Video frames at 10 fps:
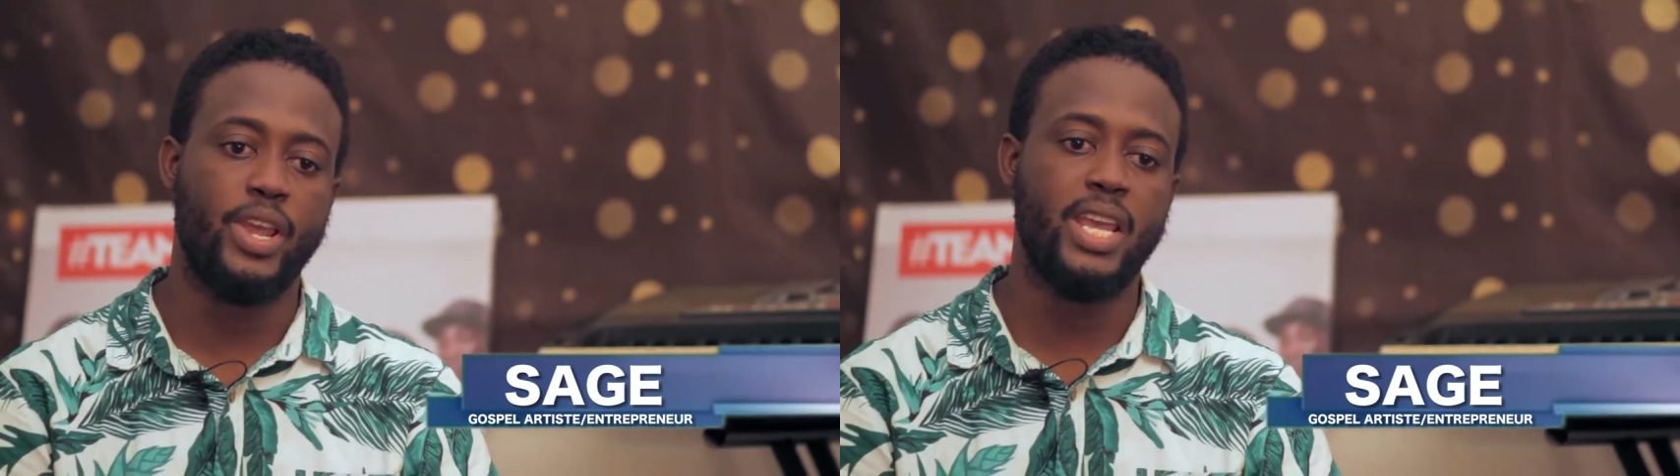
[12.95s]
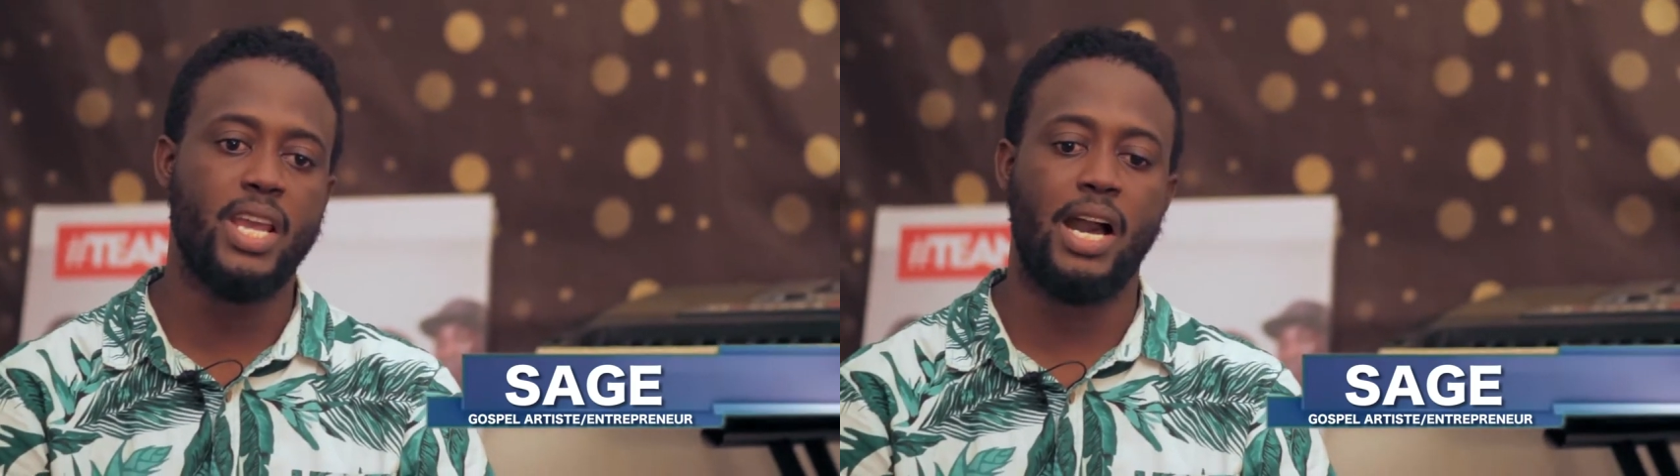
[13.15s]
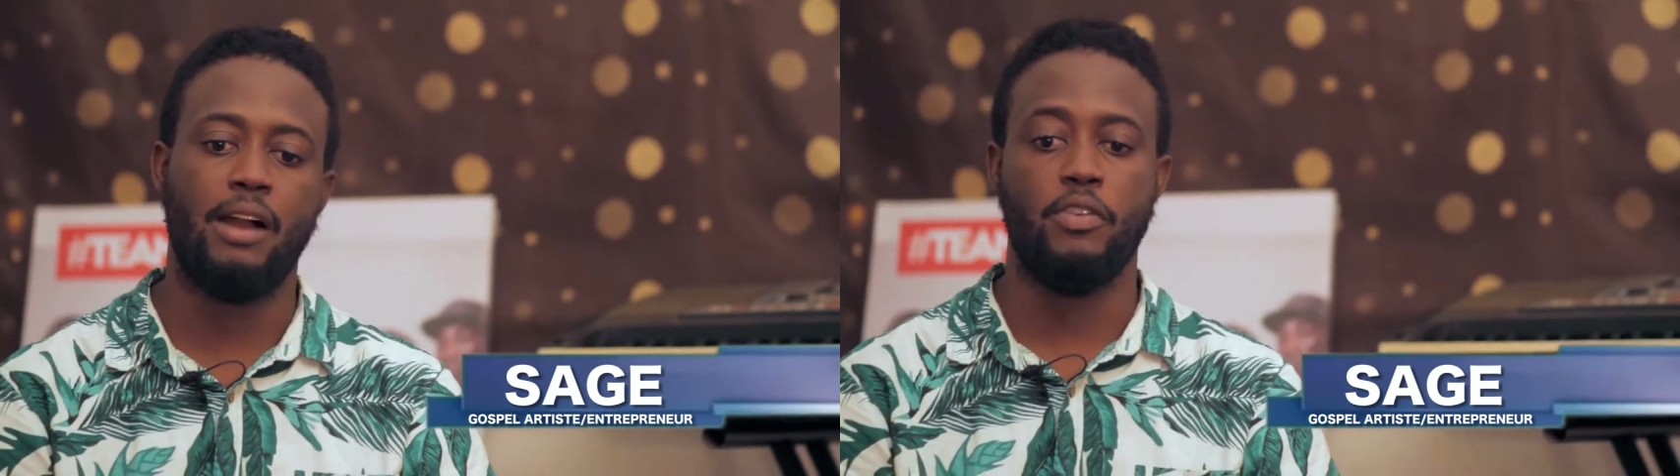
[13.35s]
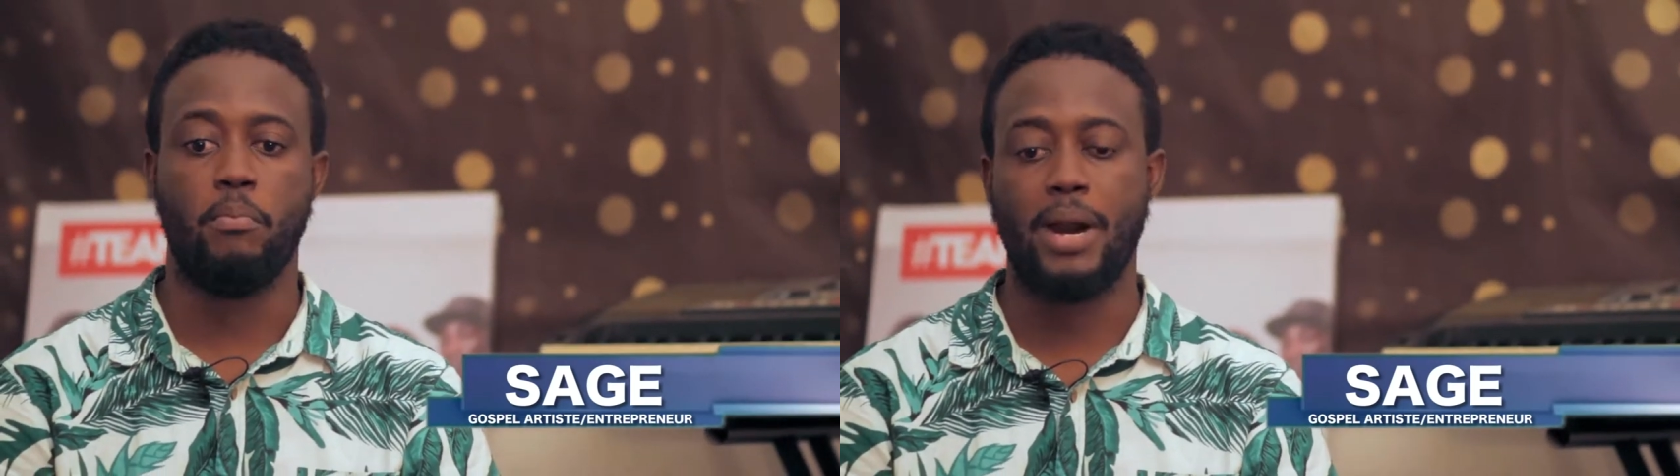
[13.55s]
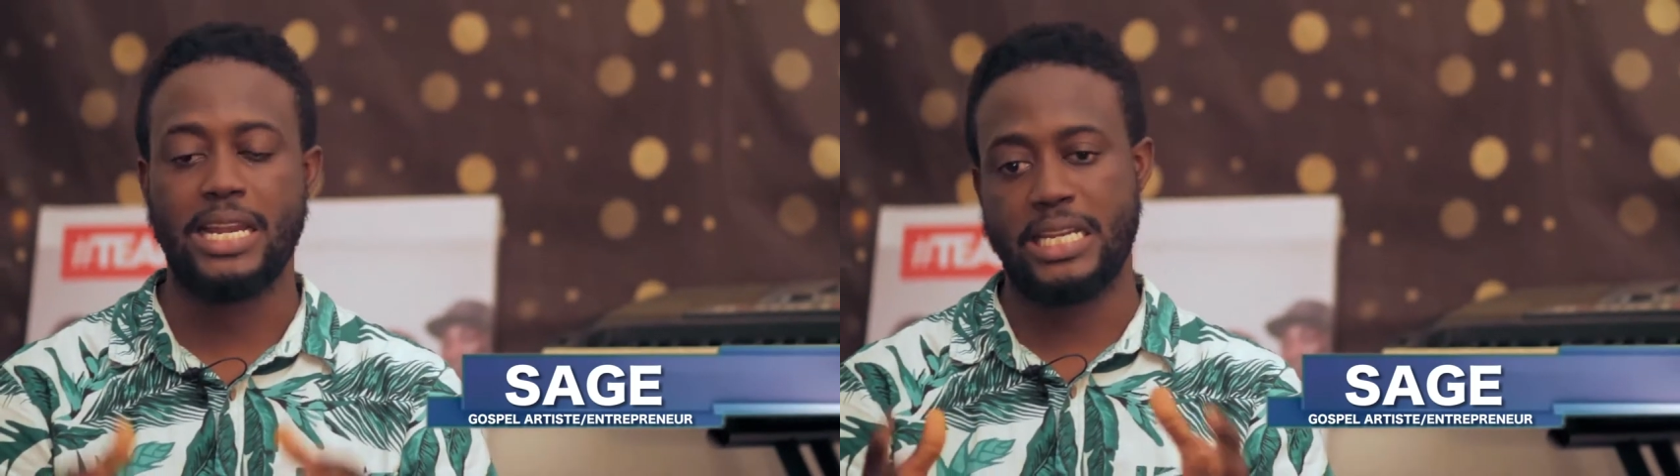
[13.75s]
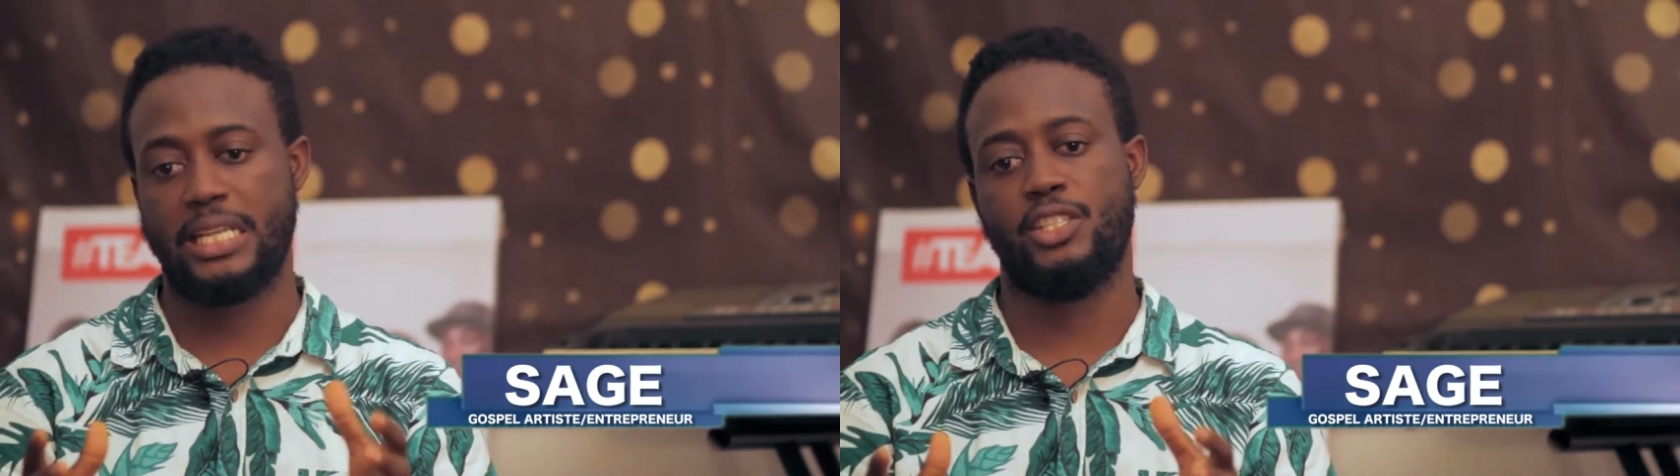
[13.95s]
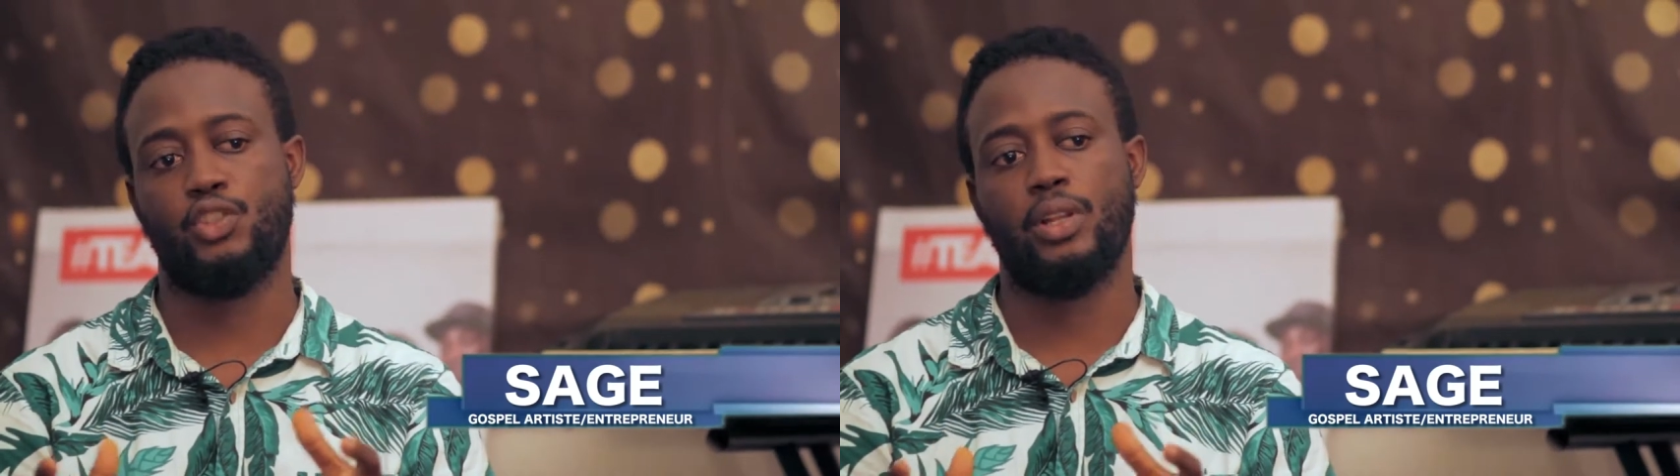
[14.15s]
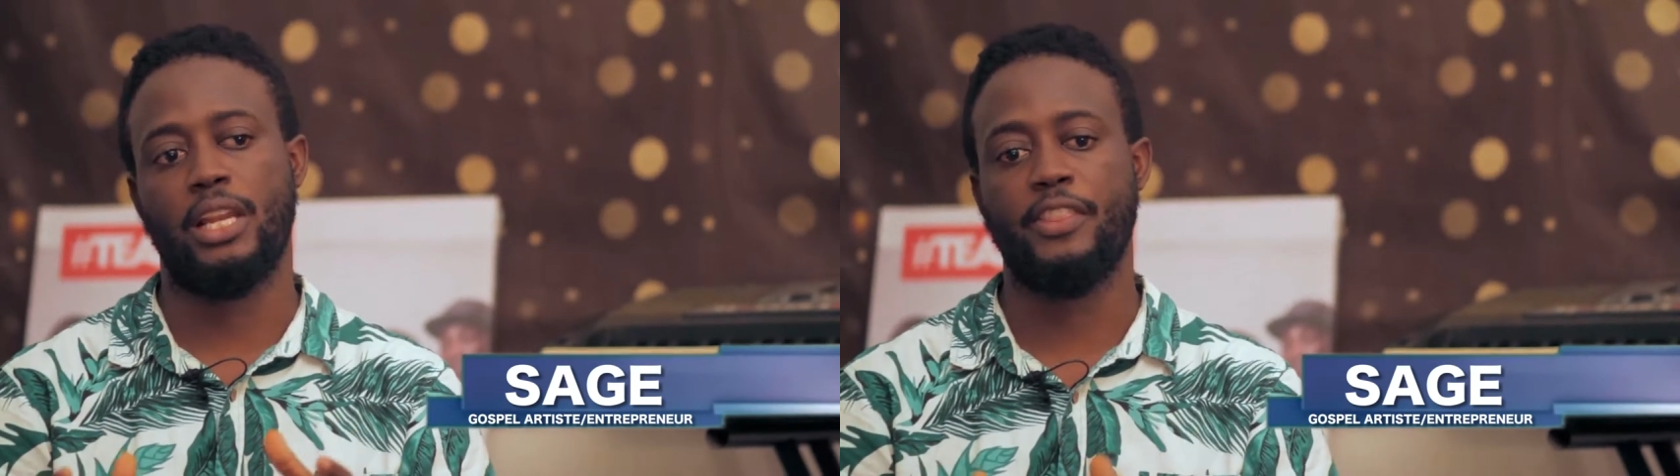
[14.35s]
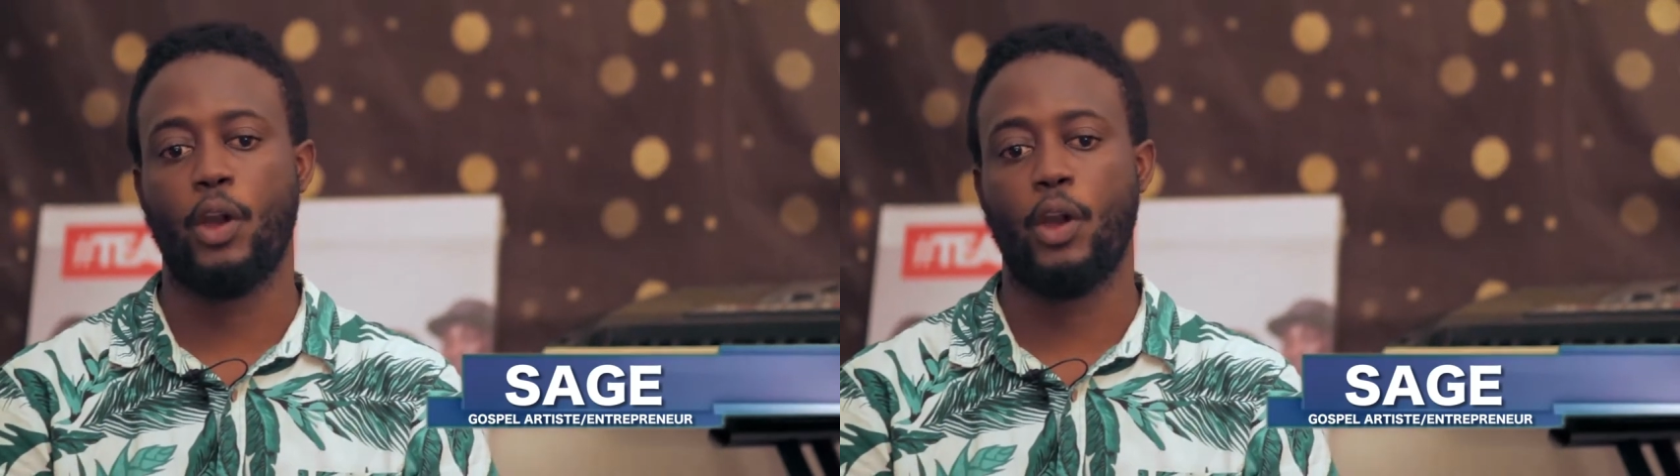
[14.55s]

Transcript: we have a mandate to let